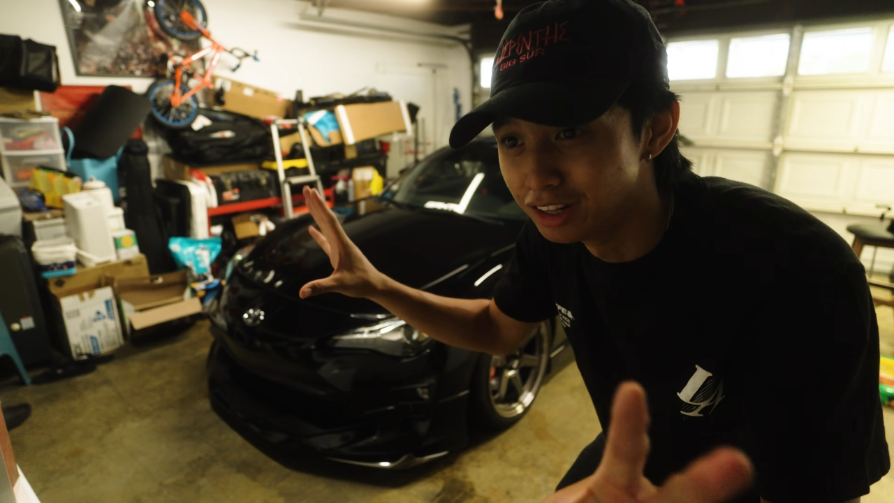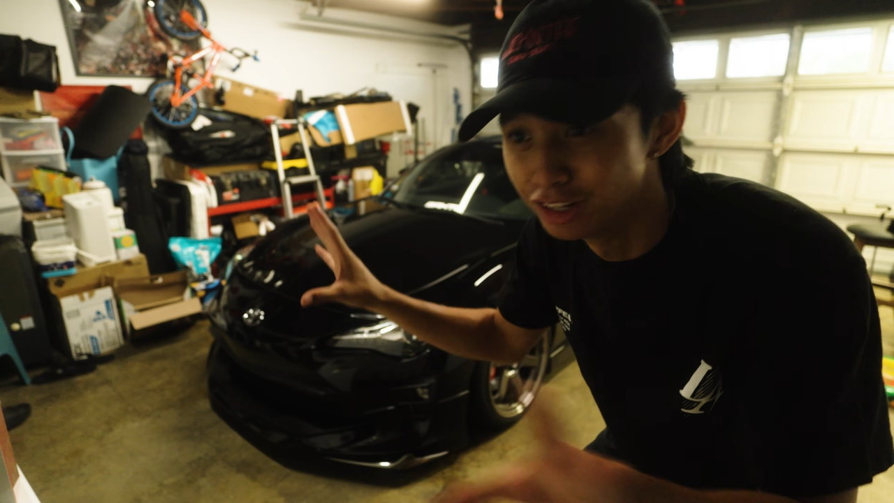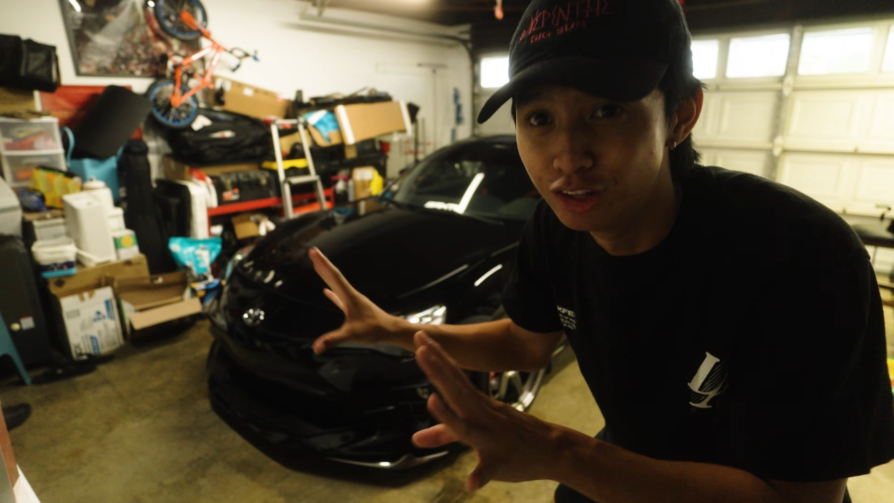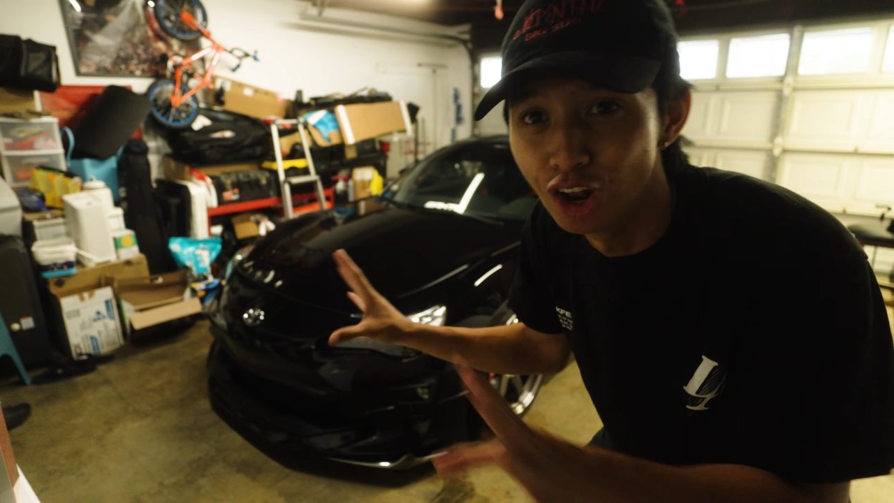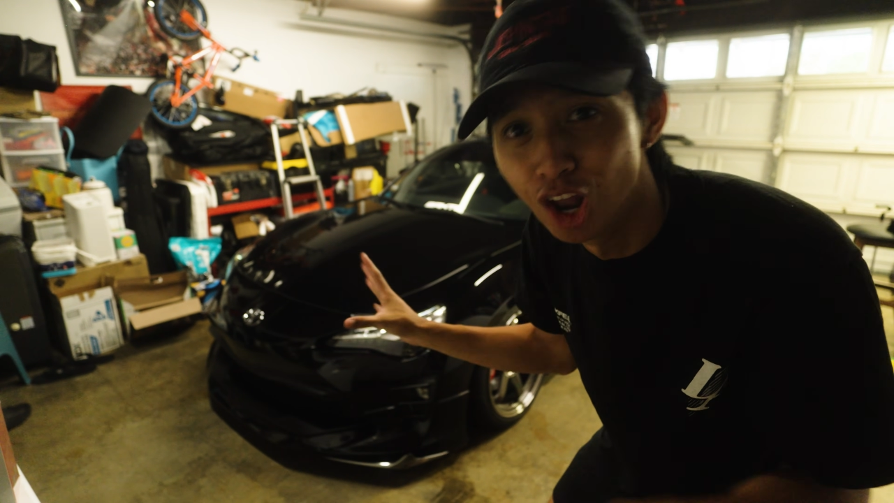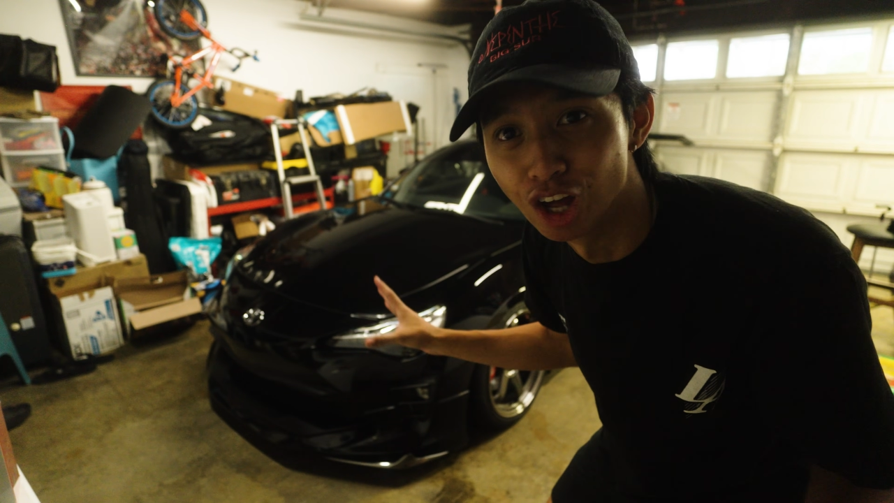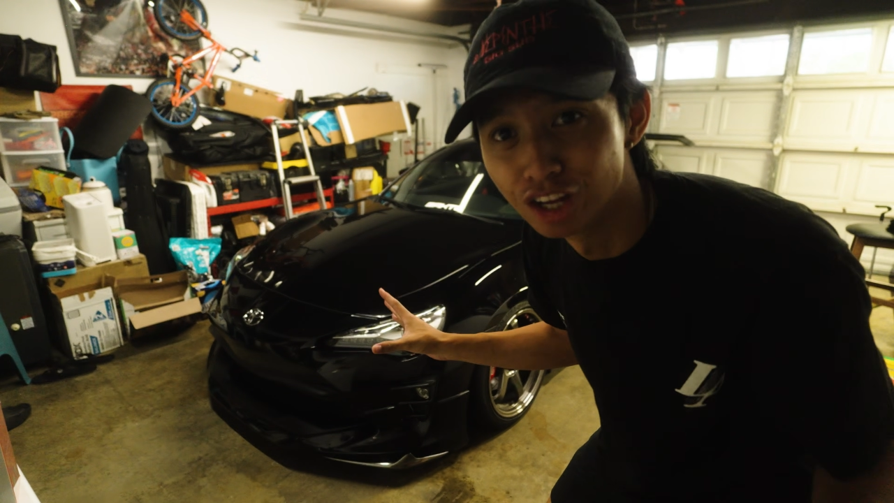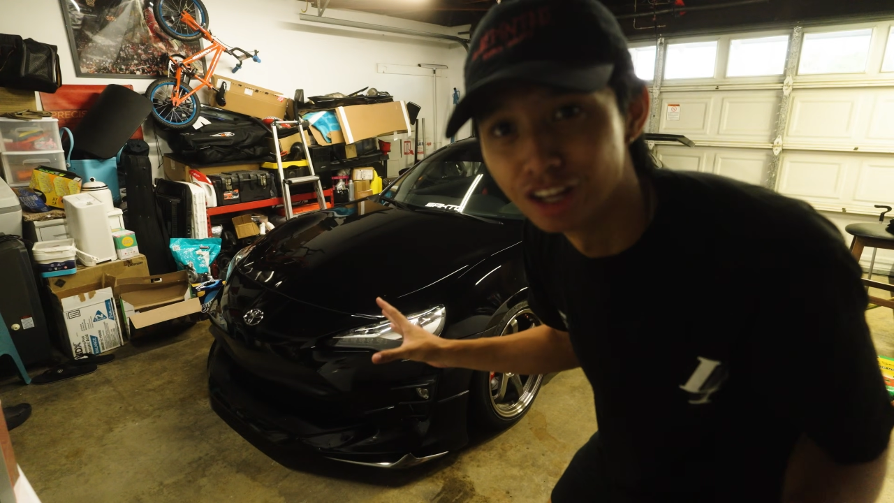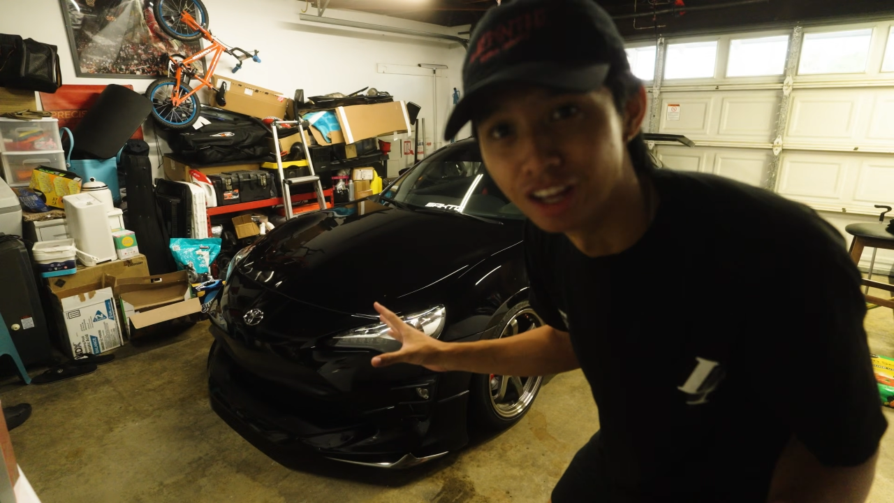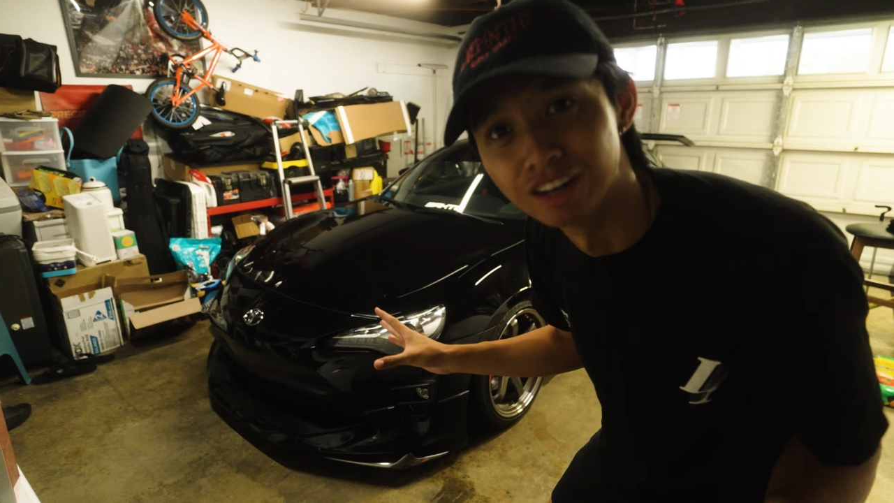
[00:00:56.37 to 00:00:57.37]
look
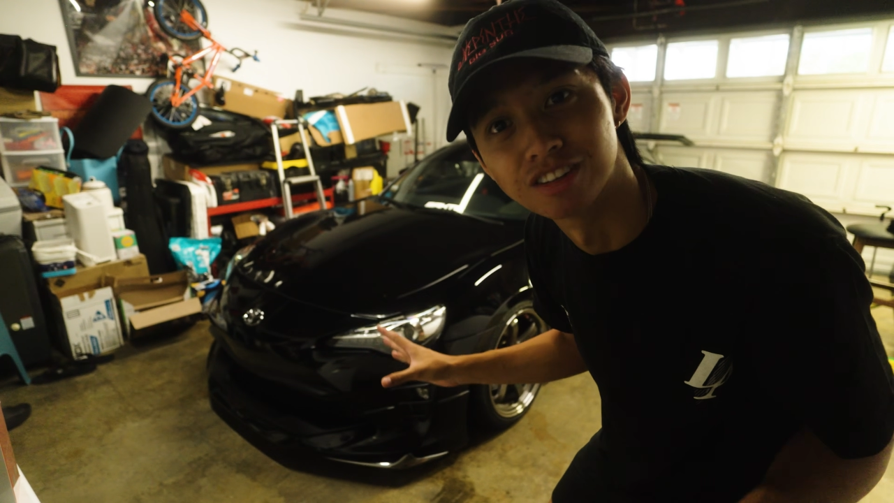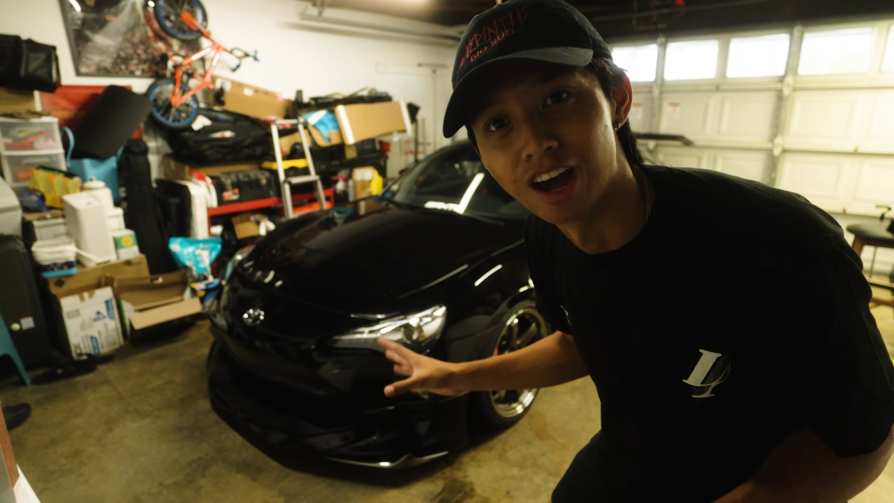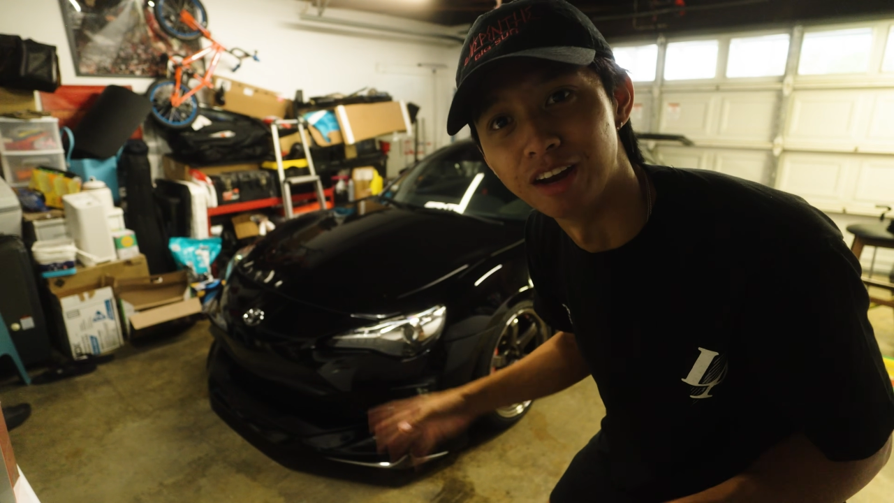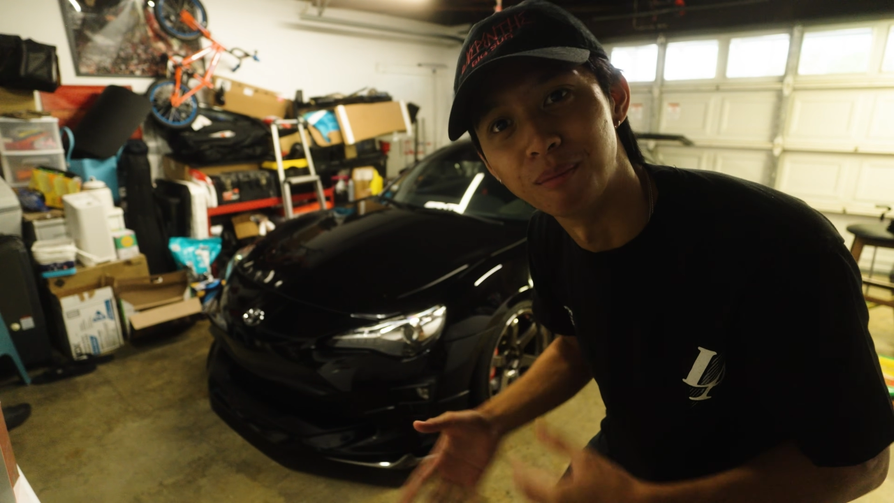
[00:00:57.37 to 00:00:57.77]
inside.